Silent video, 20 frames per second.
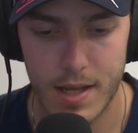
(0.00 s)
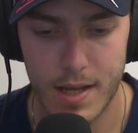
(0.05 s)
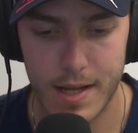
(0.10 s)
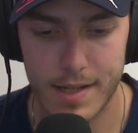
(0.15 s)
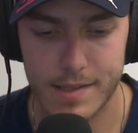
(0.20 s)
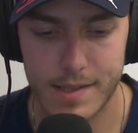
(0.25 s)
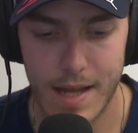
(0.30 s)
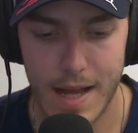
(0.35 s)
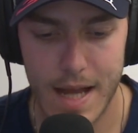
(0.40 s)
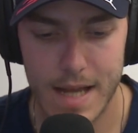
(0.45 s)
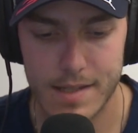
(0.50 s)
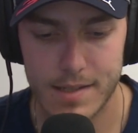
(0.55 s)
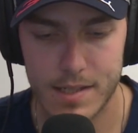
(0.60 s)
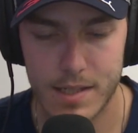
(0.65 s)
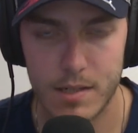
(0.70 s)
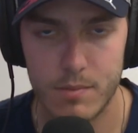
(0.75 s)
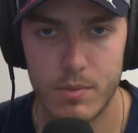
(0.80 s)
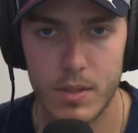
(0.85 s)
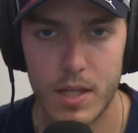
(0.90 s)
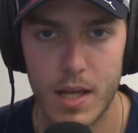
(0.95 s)
It's at
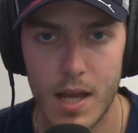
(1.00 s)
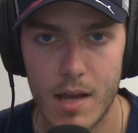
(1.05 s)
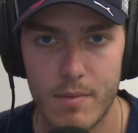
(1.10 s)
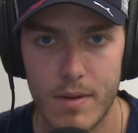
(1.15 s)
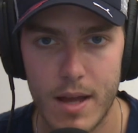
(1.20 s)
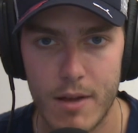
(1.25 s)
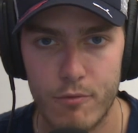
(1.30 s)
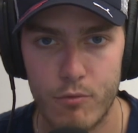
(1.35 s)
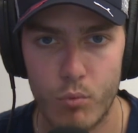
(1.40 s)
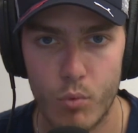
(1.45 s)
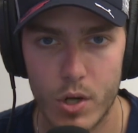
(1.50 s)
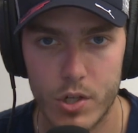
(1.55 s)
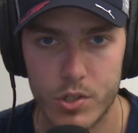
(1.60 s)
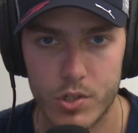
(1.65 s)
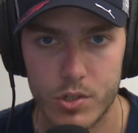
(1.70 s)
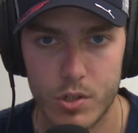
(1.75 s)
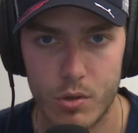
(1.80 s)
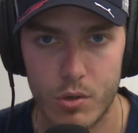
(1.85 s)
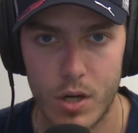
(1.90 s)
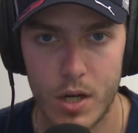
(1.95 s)
TBMF1
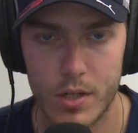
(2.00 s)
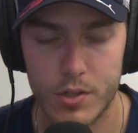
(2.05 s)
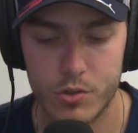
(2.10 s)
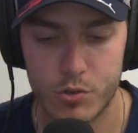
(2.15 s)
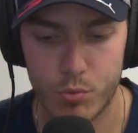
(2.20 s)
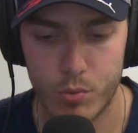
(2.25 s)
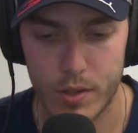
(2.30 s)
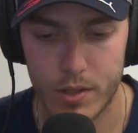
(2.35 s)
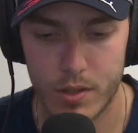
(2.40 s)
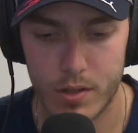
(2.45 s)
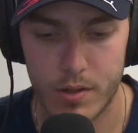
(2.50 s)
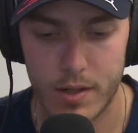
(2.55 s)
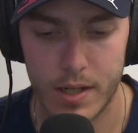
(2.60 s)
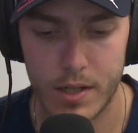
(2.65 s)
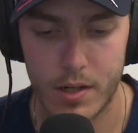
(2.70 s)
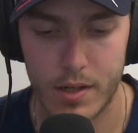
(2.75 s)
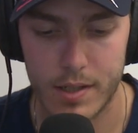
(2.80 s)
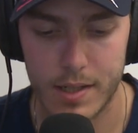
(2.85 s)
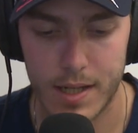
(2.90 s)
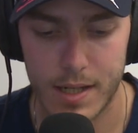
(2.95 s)
Show on Twitter
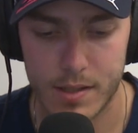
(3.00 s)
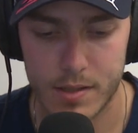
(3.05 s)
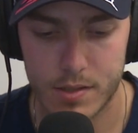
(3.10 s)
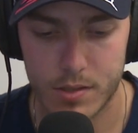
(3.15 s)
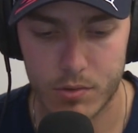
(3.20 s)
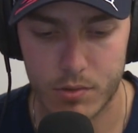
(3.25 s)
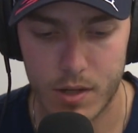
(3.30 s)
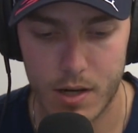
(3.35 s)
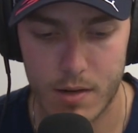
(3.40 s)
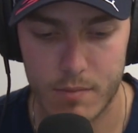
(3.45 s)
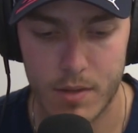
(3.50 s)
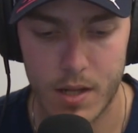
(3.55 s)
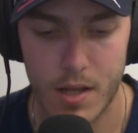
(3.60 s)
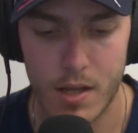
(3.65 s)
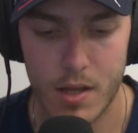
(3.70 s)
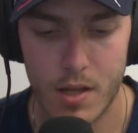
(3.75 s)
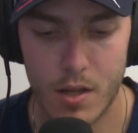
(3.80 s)
and on Instagram.